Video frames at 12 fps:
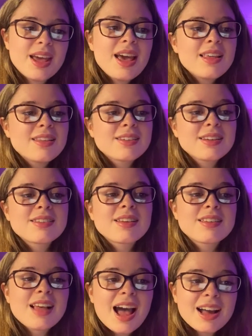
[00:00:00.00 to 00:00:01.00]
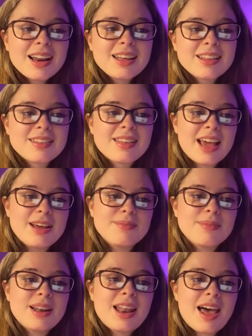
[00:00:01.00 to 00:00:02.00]
This is exactly the
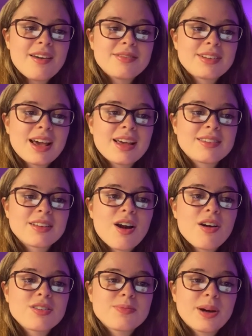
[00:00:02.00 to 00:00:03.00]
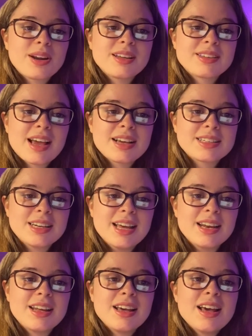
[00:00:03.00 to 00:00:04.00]
same left as the corresponding section
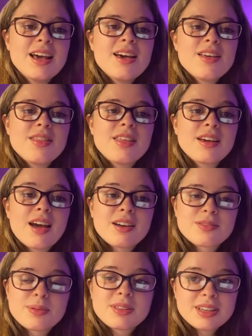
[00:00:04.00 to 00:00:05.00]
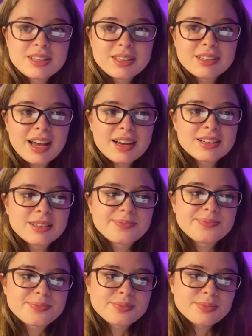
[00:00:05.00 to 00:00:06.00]
in the exposition section.
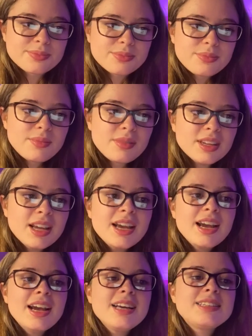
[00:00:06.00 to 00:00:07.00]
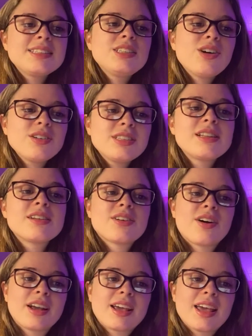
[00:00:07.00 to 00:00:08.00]
It is not in the
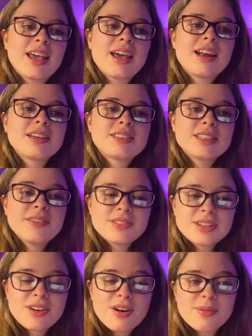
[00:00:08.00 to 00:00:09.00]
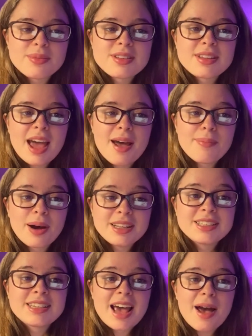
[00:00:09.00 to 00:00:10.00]
tonic key and has shifted up step by
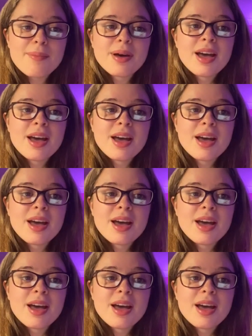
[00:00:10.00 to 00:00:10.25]
step